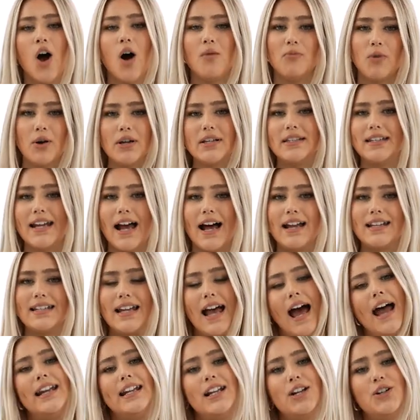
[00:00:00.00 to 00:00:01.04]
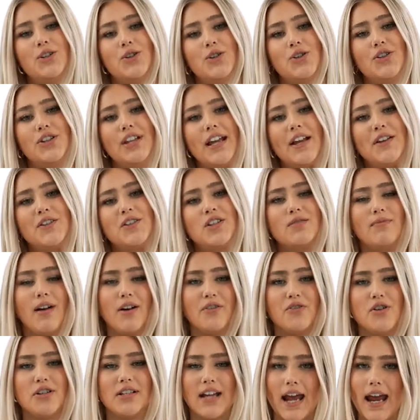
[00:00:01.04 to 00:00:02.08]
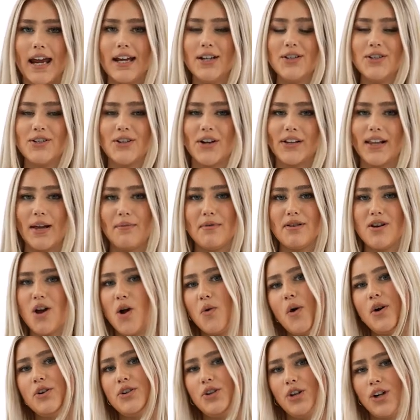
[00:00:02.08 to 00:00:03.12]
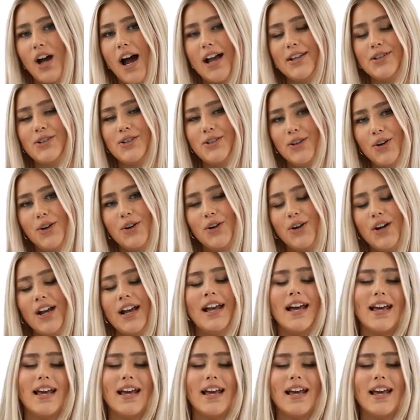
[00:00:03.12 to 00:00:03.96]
I'm always down to adding new things to my routine, so let me know what you guys do.